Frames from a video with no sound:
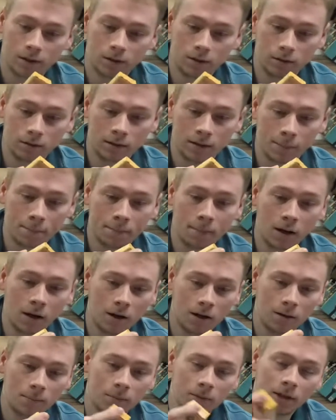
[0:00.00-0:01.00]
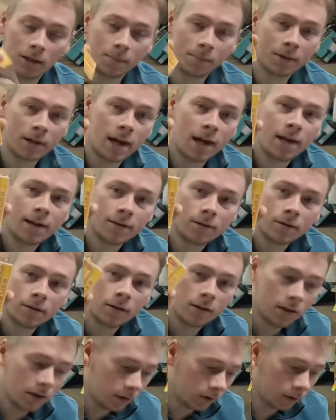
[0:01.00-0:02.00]
lip balm, lip care.
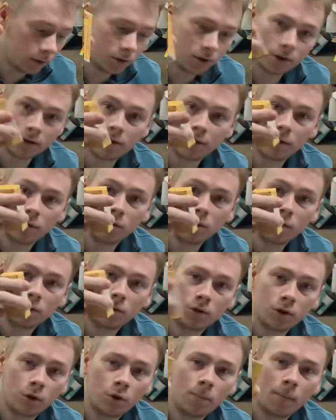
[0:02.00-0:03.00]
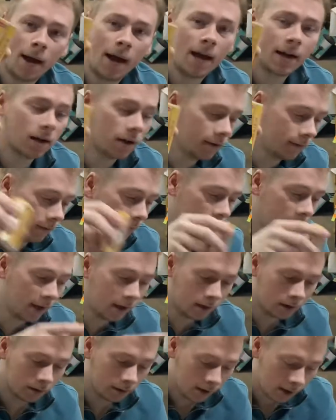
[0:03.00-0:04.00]
There's a two-pack of them
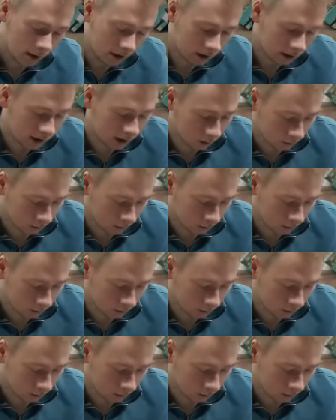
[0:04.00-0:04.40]
there. You know,